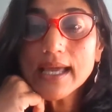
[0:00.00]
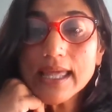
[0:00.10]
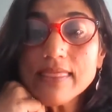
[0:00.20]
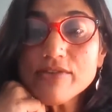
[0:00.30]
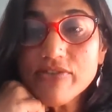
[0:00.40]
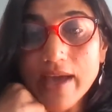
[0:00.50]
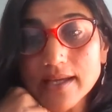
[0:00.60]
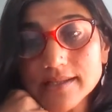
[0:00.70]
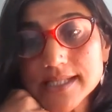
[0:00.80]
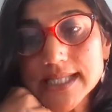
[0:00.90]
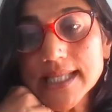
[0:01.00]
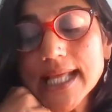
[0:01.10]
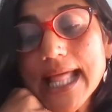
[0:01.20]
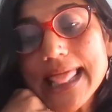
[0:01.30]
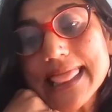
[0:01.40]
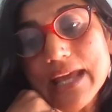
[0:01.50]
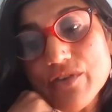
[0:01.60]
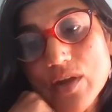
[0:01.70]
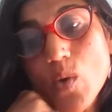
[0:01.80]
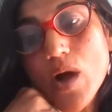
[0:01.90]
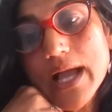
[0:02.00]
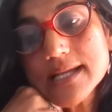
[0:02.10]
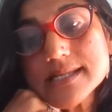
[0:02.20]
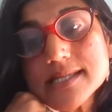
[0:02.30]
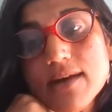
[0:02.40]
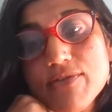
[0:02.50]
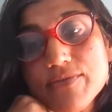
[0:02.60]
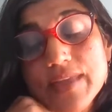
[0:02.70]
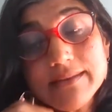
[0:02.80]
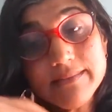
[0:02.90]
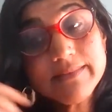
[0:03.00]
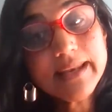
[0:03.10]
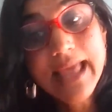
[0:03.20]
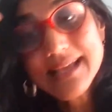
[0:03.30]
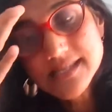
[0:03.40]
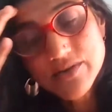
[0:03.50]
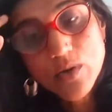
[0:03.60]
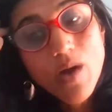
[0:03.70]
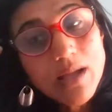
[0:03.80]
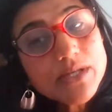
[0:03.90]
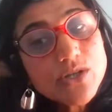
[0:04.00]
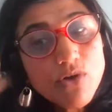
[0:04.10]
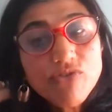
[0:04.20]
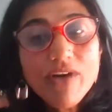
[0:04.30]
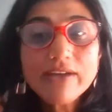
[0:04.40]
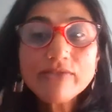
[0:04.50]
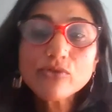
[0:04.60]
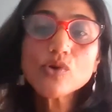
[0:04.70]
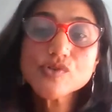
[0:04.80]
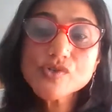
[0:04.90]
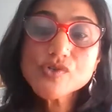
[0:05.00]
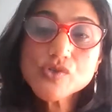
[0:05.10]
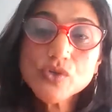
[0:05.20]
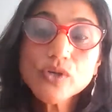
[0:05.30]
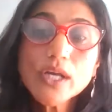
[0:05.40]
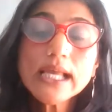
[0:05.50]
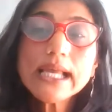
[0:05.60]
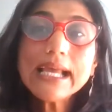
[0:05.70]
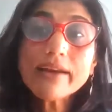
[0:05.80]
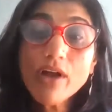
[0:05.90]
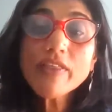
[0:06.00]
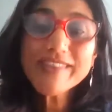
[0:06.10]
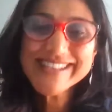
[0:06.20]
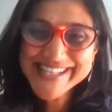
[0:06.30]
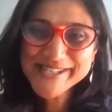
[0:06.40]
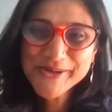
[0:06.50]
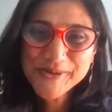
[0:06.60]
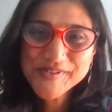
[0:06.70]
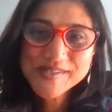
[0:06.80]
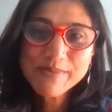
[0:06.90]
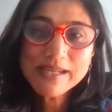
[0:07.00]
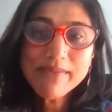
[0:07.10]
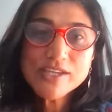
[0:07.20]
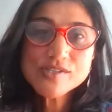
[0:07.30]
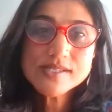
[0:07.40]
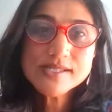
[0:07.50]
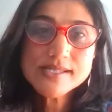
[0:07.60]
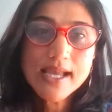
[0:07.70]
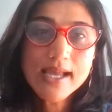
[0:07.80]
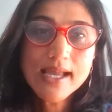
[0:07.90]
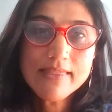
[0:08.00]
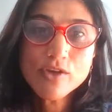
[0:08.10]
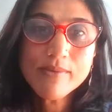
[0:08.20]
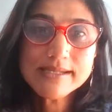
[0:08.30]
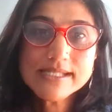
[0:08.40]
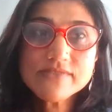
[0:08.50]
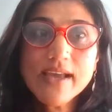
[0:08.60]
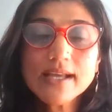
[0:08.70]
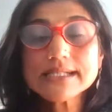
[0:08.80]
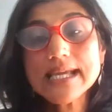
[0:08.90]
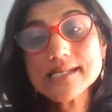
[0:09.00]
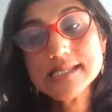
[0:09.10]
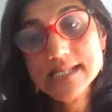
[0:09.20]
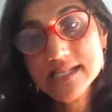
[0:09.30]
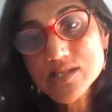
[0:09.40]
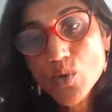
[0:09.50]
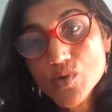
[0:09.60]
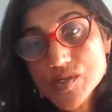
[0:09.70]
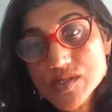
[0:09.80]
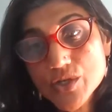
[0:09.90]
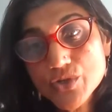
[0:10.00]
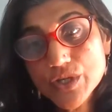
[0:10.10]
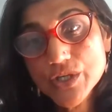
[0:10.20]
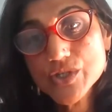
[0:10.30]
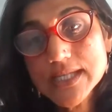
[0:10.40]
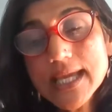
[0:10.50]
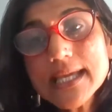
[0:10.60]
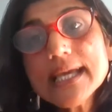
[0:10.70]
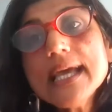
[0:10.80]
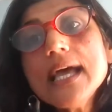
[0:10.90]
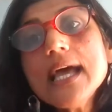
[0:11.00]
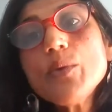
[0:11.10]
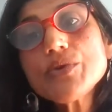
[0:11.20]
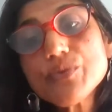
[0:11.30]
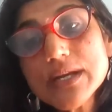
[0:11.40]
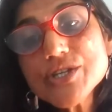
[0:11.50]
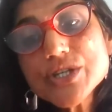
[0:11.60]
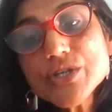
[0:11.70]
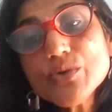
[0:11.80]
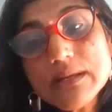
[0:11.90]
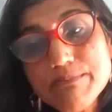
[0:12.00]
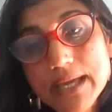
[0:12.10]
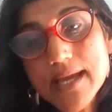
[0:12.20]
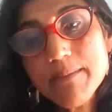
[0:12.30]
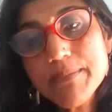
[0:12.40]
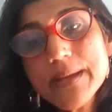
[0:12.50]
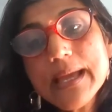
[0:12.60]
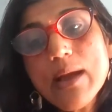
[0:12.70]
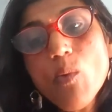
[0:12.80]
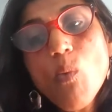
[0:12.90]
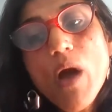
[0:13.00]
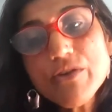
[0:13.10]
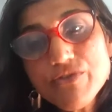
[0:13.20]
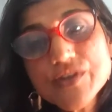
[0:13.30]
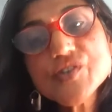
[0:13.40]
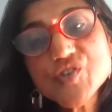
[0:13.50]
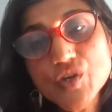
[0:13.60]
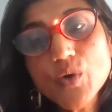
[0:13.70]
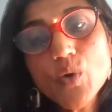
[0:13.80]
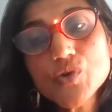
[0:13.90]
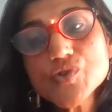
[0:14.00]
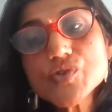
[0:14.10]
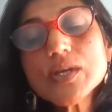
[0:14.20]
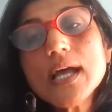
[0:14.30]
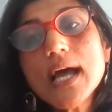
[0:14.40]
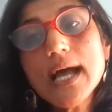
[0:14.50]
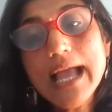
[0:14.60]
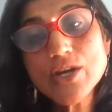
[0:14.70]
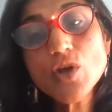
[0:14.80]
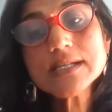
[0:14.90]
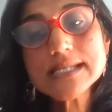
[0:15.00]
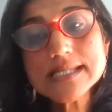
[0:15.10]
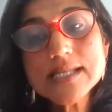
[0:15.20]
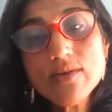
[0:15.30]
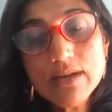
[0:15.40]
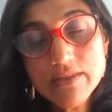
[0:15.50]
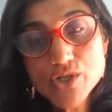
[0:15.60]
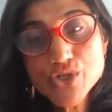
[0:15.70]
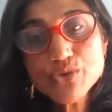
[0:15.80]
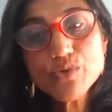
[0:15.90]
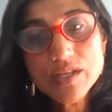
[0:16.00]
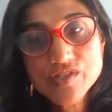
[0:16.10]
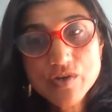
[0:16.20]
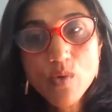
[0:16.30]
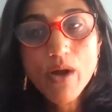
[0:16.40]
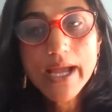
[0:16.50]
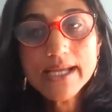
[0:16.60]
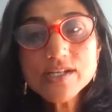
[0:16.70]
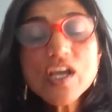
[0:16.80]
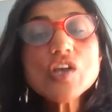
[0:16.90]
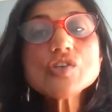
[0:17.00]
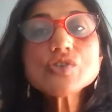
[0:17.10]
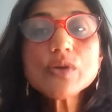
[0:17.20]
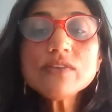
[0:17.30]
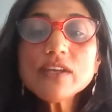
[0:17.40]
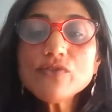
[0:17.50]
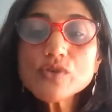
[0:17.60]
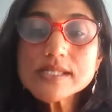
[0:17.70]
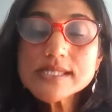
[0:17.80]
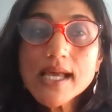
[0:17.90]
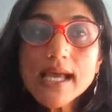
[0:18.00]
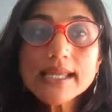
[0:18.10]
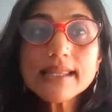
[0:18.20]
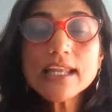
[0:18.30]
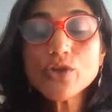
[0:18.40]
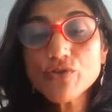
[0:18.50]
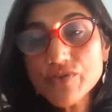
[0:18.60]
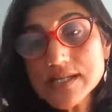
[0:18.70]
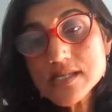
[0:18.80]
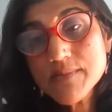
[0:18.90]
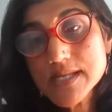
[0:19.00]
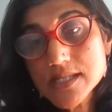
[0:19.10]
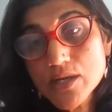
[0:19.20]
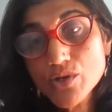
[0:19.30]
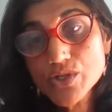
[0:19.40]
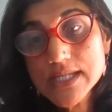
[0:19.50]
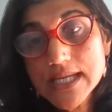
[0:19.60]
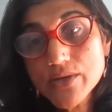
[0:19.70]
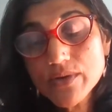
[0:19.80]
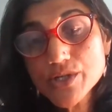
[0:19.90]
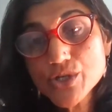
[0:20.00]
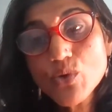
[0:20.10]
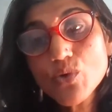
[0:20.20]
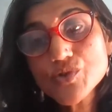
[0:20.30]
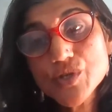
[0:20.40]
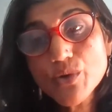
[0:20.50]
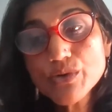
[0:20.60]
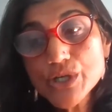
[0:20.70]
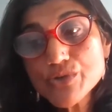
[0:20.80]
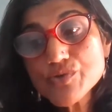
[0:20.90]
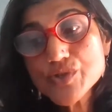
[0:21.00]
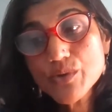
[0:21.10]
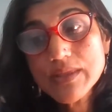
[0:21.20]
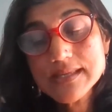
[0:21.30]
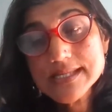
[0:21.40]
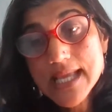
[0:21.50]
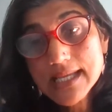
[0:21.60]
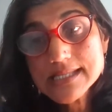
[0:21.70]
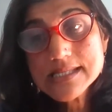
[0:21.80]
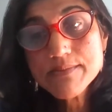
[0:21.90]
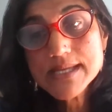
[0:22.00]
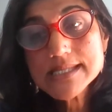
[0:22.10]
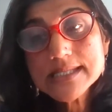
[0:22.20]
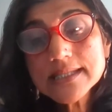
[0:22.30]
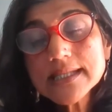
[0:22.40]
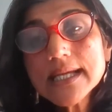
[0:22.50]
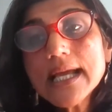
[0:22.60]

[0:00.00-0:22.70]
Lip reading: in the faculty that requires, that has a requirement of 5 courses. So rather than 6 courses. Many majors in the humanities faculty has 6 courses that you need to take. With religion, you can pick up 1 first-year course and not necessarily the 2 that's required. So even if you decide in your first semester not to take a religion course and only do so in the second semester,